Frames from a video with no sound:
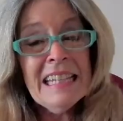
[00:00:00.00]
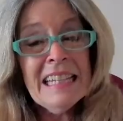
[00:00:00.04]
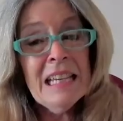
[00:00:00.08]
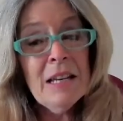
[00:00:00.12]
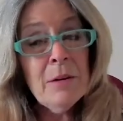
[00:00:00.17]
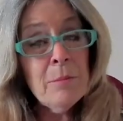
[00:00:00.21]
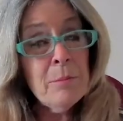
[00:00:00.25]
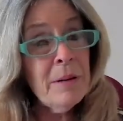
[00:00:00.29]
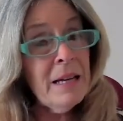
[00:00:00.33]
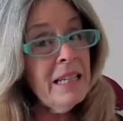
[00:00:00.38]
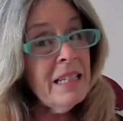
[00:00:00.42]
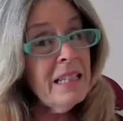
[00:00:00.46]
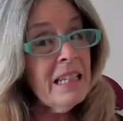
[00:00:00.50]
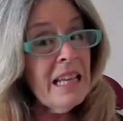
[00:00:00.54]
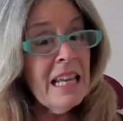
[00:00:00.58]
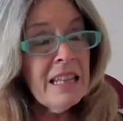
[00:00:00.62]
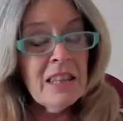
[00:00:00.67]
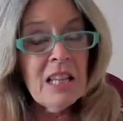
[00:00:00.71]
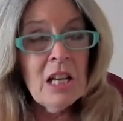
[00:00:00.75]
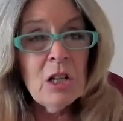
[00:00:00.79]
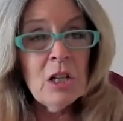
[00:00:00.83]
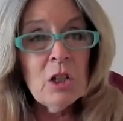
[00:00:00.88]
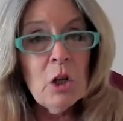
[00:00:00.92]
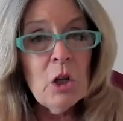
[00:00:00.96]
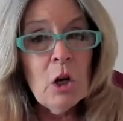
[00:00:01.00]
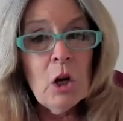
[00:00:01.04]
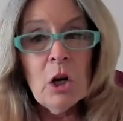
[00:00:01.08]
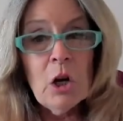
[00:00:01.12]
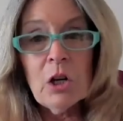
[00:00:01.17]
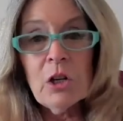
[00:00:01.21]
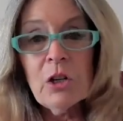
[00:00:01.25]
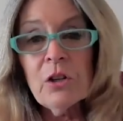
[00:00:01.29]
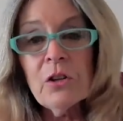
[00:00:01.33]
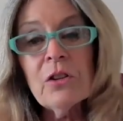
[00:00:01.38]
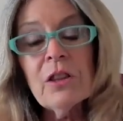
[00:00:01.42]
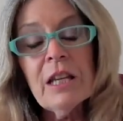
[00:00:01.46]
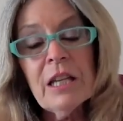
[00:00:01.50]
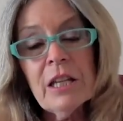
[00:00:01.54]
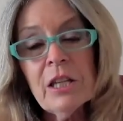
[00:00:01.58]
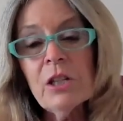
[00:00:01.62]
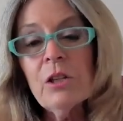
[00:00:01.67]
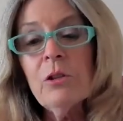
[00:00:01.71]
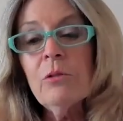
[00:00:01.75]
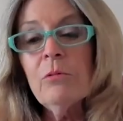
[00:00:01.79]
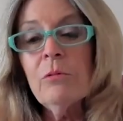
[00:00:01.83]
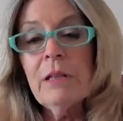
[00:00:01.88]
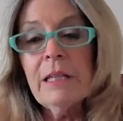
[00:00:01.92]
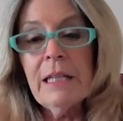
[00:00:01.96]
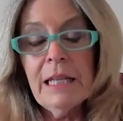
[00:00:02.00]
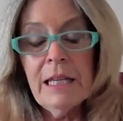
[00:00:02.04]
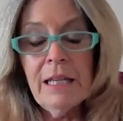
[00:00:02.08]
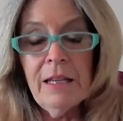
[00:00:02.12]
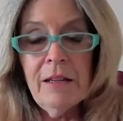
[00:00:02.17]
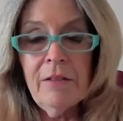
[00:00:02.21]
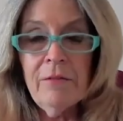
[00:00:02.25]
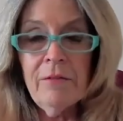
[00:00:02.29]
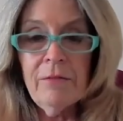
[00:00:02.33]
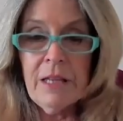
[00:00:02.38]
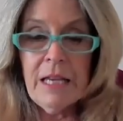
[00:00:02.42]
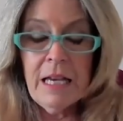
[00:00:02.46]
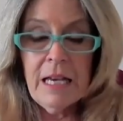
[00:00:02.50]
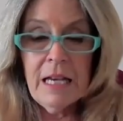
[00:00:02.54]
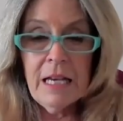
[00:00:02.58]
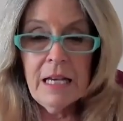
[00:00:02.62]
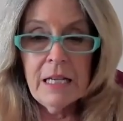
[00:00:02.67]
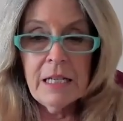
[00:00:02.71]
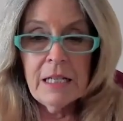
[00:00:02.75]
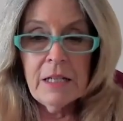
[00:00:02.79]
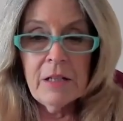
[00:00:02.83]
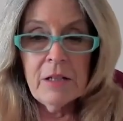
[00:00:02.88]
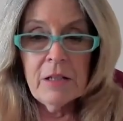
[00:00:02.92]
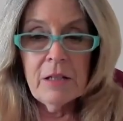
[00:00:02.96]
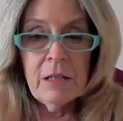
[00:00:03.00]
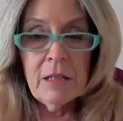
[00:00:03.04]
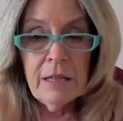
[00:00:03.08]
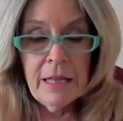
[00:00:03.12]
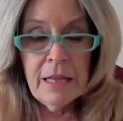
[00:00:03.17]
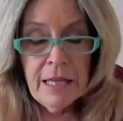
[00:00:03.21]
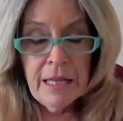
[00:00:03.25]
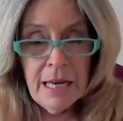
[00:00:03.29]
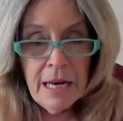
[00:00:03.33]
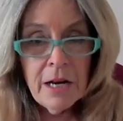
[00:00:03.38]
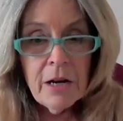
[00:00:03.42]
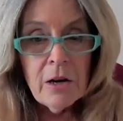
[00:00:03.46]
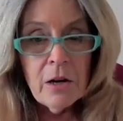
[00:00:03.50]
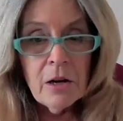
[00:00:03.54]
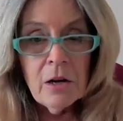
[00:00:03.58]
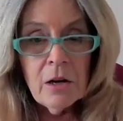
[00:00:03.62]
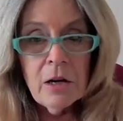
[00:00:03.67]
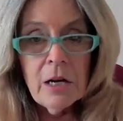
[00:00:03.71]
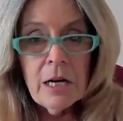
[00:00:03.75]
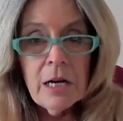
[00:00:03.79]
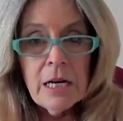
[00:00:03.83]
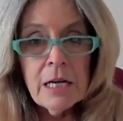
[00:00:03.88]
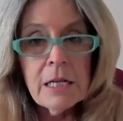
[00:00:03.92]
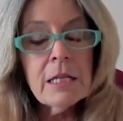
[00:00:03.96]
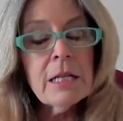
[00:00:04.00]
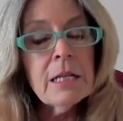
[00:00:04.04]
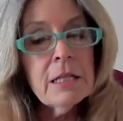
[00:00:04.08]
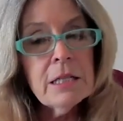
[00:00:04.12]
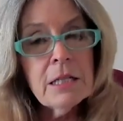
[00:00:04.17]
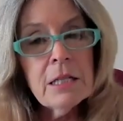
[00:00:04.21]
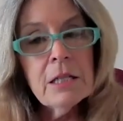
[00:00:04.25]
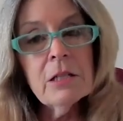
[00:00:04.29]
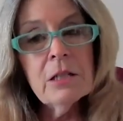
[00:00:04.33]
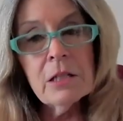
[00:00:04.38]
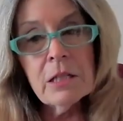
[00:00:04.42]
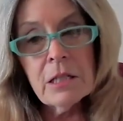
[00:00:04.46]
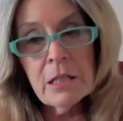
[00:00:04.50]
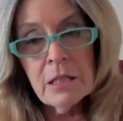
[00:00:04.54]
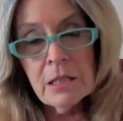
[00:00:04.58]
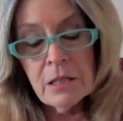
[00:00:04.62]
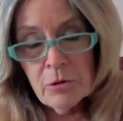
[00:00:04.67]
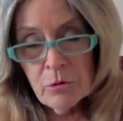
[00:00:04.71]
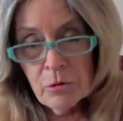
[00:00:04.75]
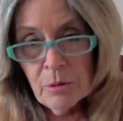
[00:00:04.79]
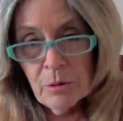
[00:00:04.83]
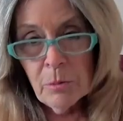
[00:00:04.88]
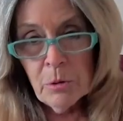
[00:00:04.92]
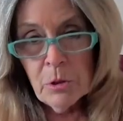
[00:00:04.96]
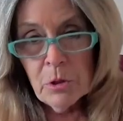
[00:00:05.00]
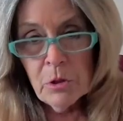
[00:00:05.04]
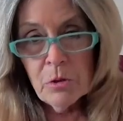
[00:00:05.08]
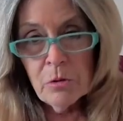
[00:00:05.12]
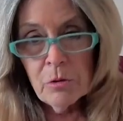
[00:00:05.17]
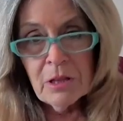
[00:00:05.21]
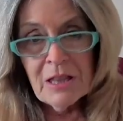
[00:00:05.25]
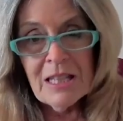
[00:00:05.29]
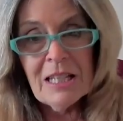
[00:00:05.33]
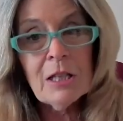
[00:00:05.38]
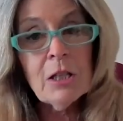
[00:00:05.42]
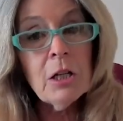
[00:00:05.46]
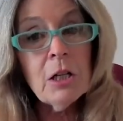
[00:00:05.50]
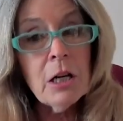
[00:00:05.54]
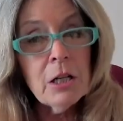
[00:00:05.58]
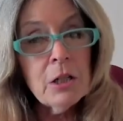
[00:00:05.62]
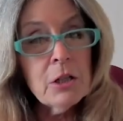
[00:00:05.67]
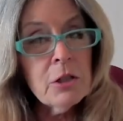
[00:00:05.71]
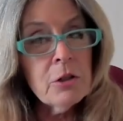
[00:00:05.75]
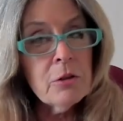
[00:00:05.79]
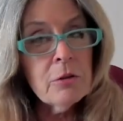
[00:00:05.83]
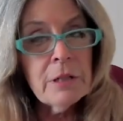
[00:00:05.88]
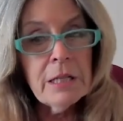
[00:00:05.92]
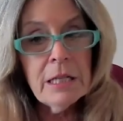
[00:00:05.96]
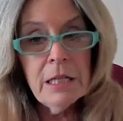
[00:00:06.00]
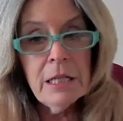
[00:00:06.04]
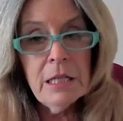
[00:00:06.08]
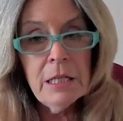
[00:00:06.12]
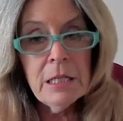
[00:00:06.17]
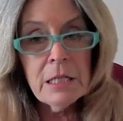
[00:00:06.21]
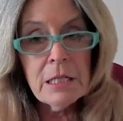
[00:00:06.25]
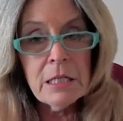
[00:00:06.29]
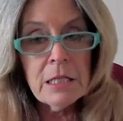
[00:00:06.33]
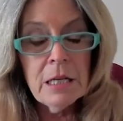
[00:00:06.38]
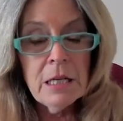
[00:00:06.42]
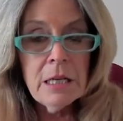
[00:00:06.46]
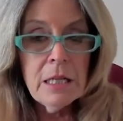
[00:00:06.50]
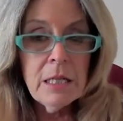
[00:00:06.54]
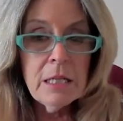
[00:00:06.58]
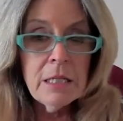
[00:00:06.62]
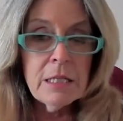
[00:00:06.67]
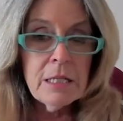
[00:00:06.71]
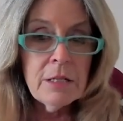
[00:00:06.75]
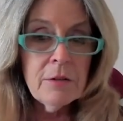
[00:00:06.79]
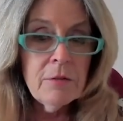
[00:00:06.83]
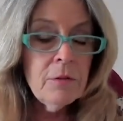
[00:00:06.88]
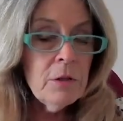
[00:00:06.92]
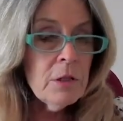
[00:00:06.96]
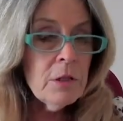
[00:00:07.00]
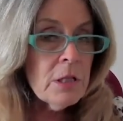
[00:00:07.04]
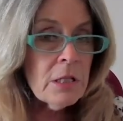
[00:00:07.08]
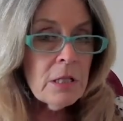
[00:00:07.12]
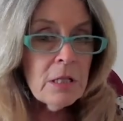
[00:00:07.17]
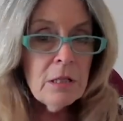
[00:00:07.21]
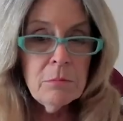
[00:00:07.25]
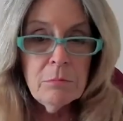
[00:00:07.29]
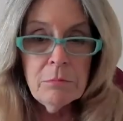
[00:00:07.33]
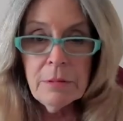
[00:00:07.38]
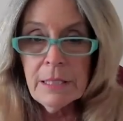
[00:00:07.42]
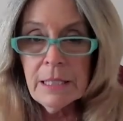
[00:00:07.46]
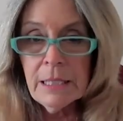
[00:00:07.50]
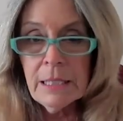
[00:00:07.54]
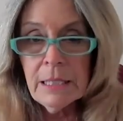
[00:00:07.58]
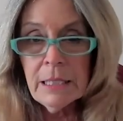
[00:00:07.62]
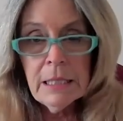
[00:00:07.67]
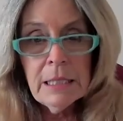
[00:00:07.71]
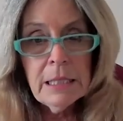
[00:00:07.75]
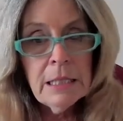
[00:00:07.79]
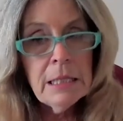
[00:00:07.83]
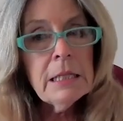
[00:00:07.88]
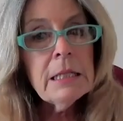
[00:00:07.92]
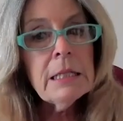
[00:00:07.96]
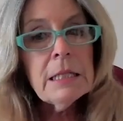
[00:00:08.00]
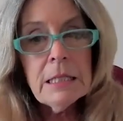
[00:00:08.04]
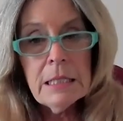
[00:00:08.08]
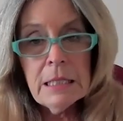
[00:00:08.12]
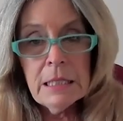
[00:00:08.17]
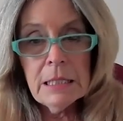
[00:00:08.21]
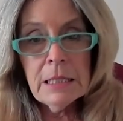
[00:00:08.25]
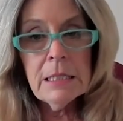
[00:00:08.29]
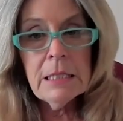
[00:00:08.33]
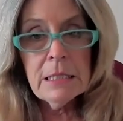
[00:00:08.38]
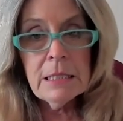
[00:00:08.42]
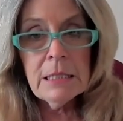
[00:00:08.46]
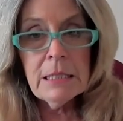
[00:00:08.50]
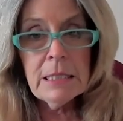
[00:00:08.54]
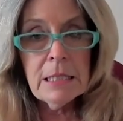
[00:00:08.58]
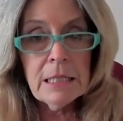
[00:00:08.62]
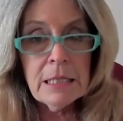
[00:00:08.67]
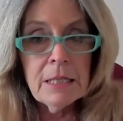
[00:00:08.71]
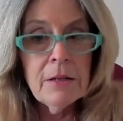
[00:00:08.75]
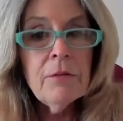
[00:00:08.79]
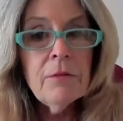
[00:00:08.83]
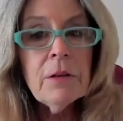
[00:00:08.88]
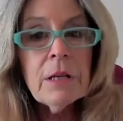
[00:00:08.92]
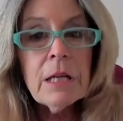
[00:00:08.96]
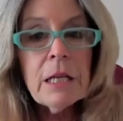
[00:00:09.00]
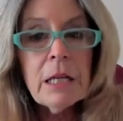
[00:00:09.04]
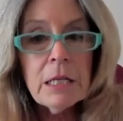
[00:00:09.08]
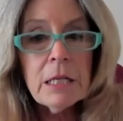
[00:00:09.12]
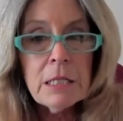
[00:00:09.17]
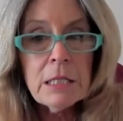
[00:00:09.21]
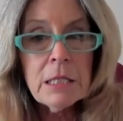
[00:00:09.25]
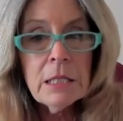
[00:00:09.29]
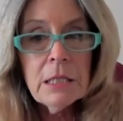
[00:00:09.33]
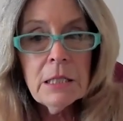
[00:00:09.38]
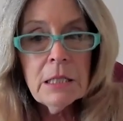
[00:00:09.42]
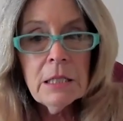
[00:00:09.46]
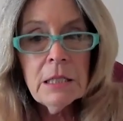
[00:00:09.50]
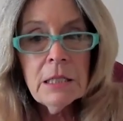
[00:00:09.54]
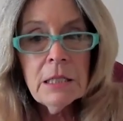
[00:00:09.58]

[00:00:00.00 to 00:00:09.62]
Yeah, but the longer that you leave that there and continue to contribute to it, the larger it is. And the difference can be significant.